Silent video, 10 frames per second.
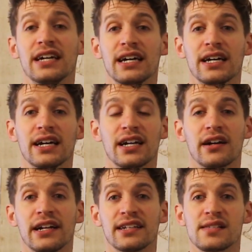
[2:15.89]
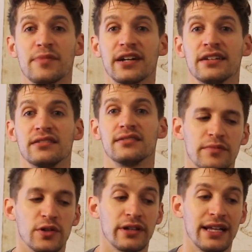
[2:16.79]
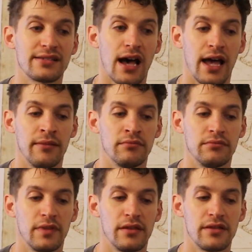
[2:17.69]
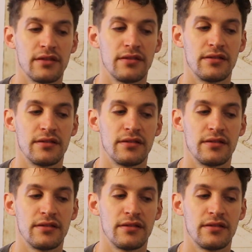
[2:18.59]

a great experience. During that time,